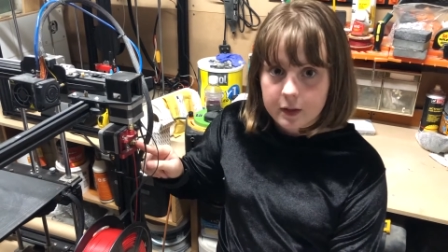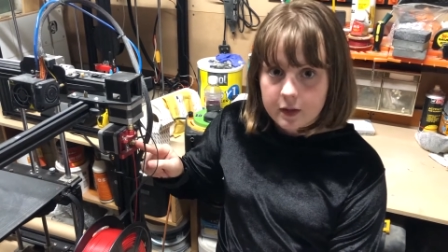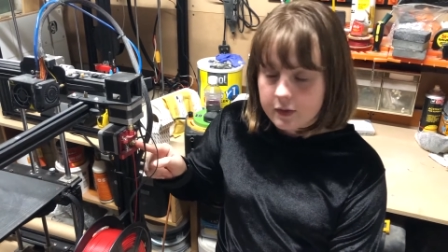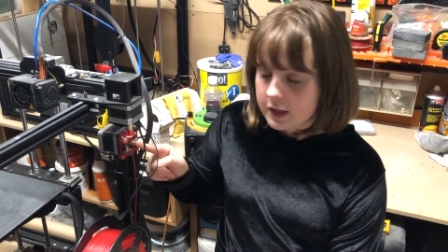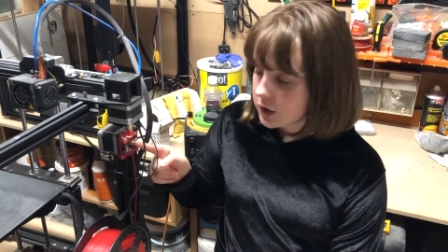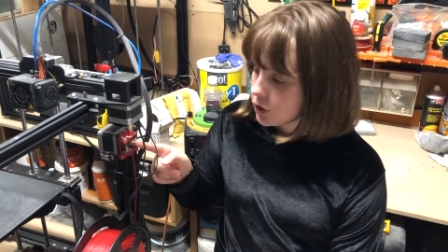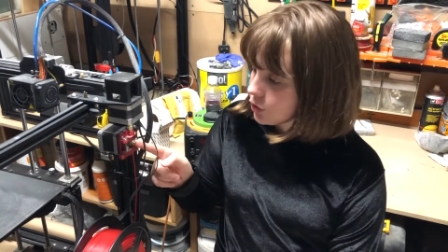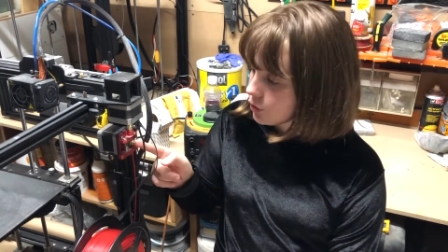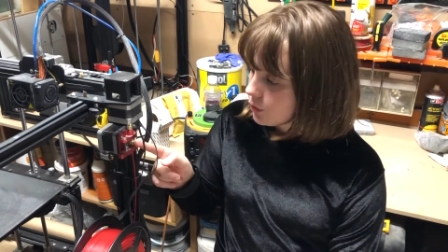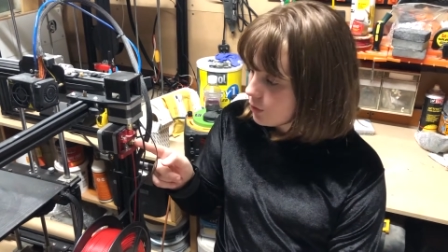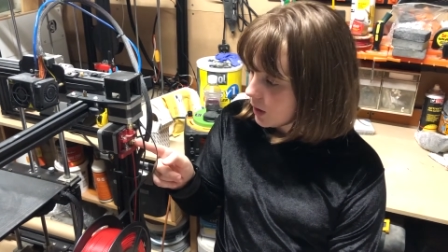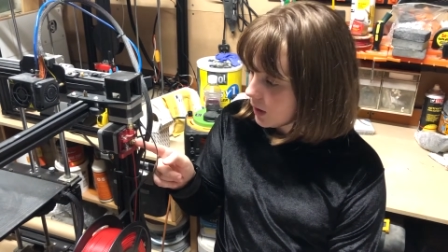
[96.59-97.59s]
The
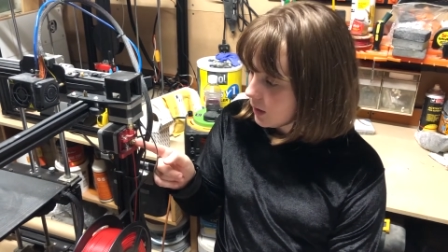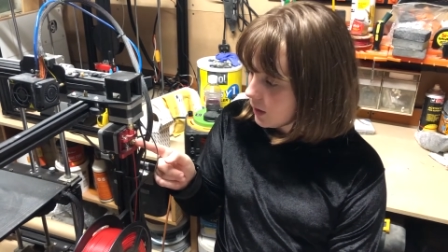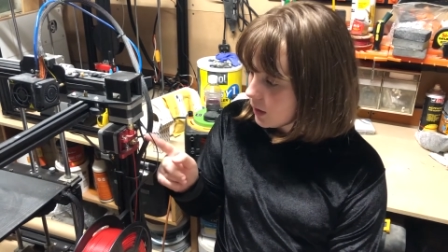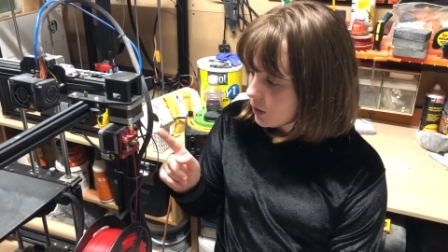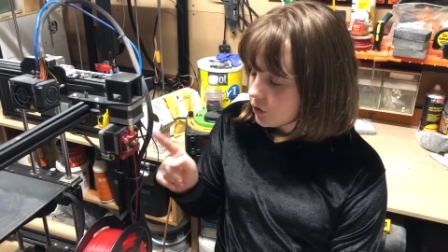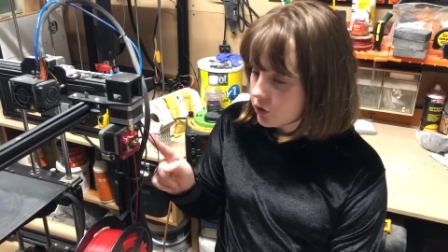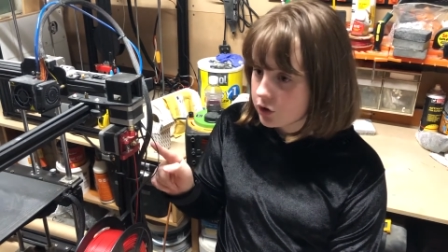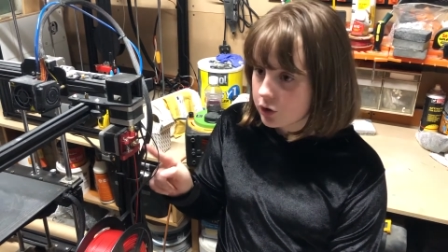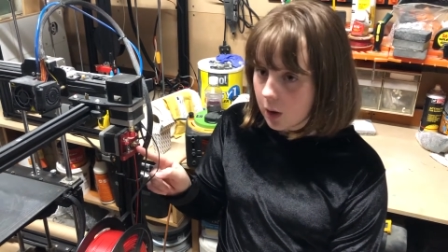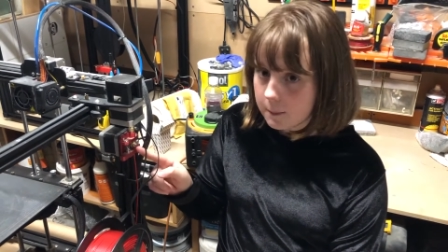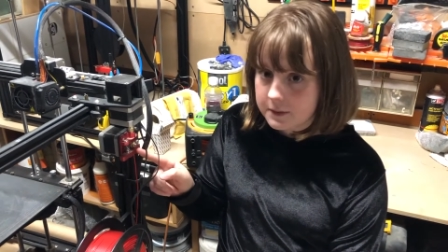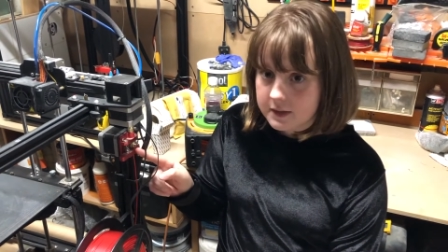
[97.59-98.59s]
extruder
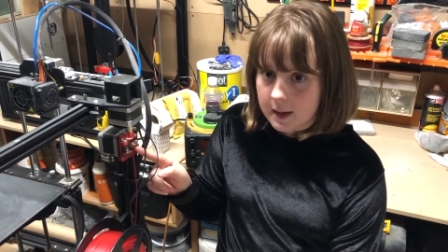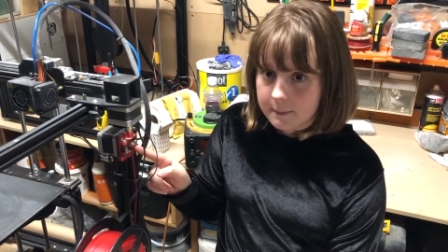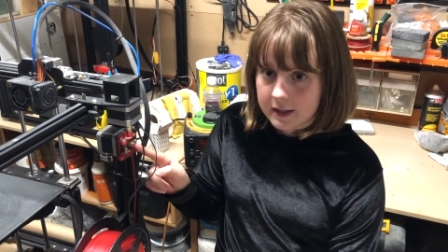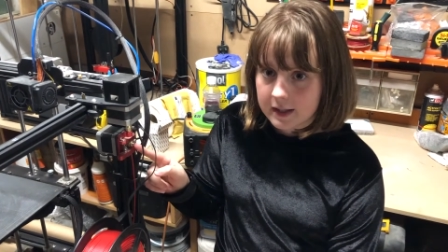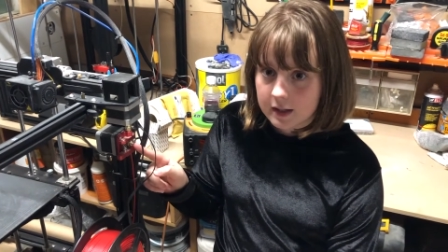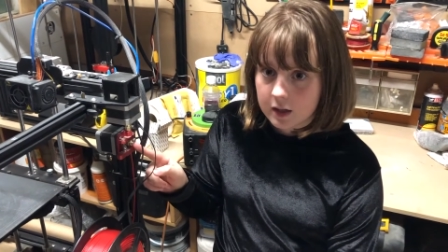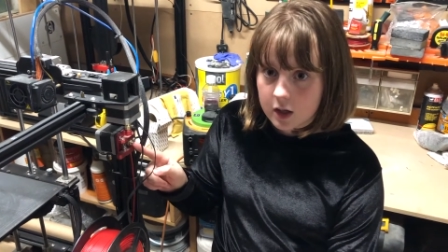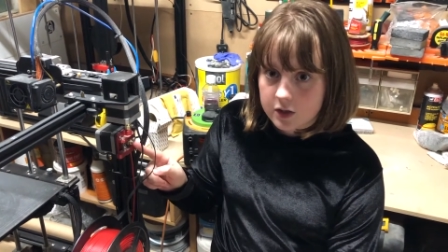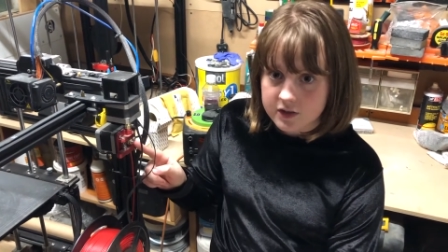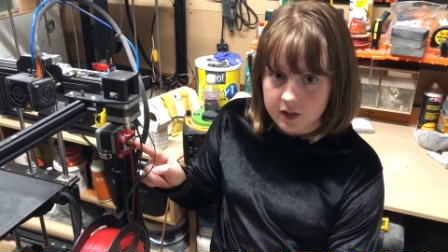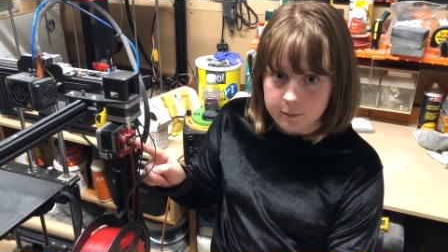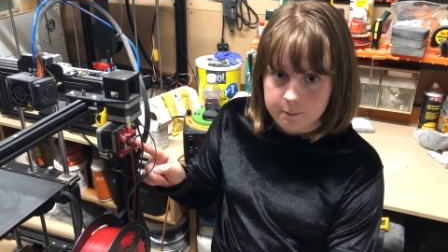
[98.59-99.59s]
stops there being a
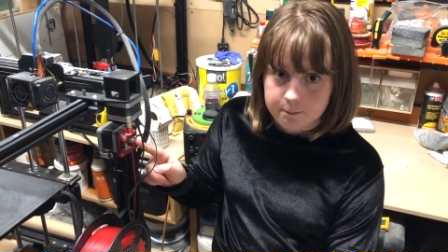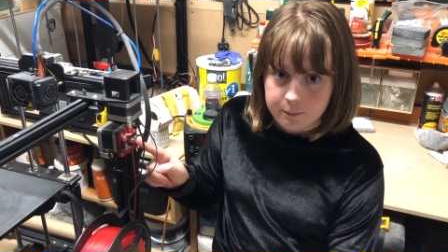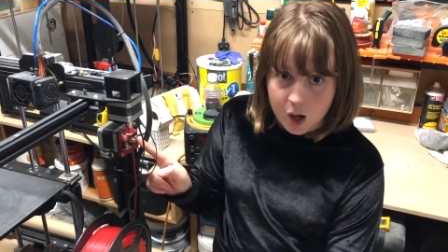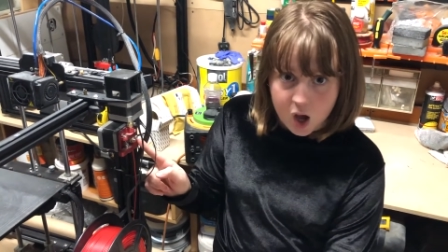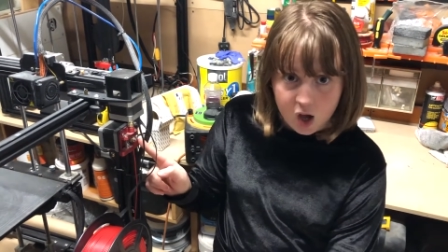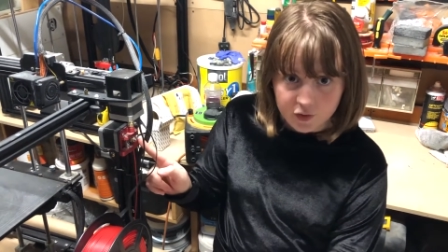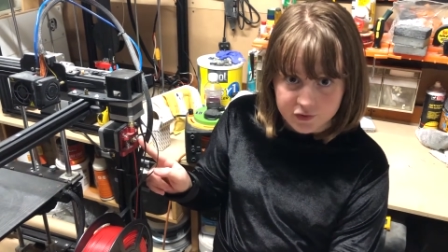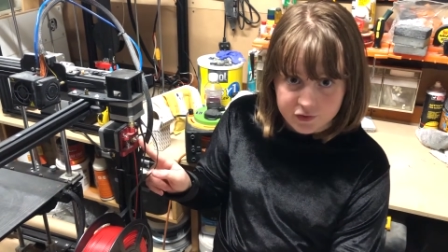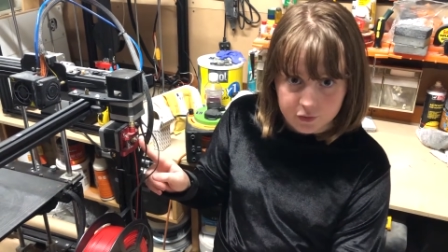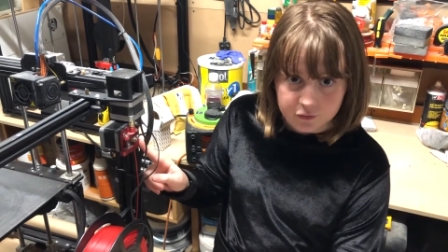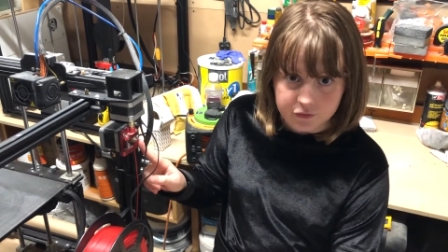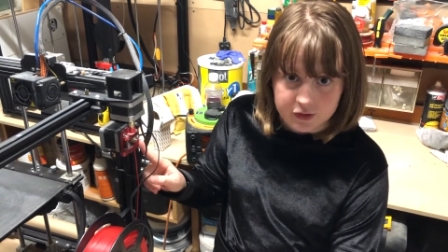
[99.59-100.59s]
sudden burst
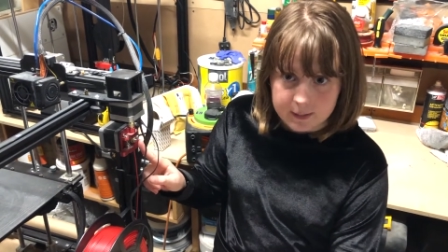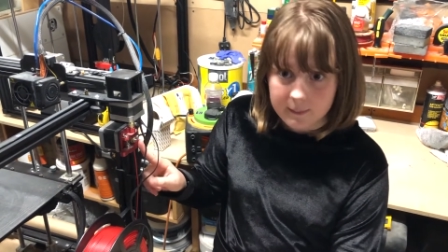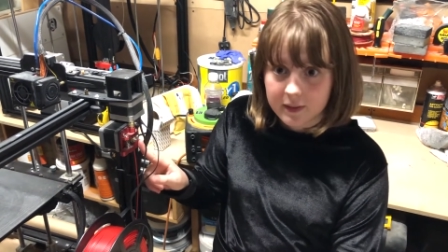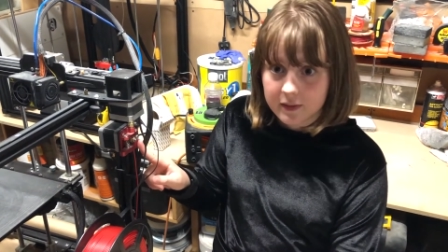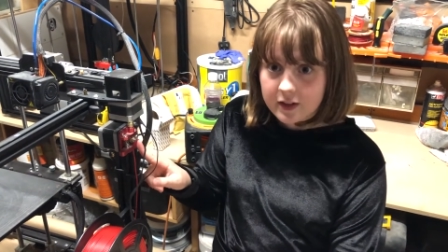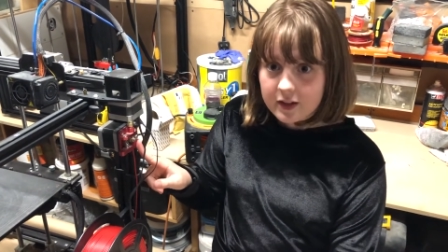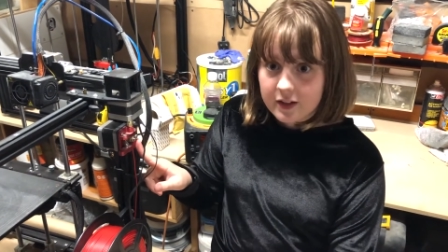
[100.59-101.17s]
of filament,